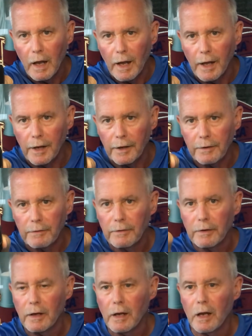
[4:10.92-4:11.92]
and
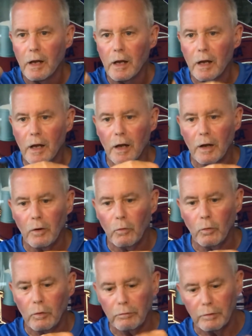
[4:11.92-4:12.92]

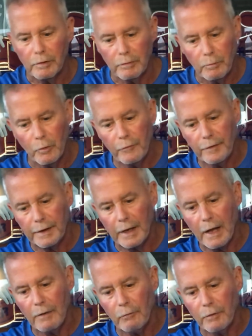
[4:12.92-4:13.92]
we'll be removing
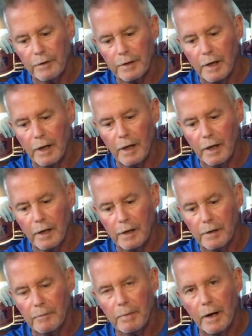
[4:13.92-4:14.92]
that with
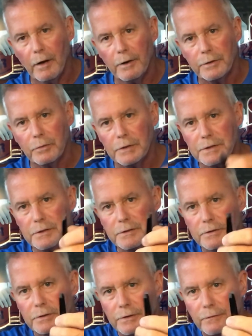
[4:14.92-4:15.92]
a pair of
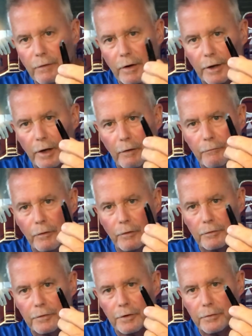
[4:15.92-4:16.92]
tweezers. It's very
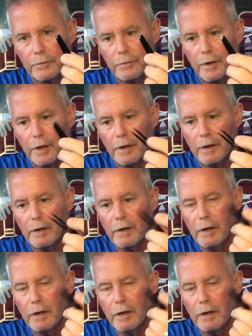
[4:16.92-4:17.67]
helpful to do that.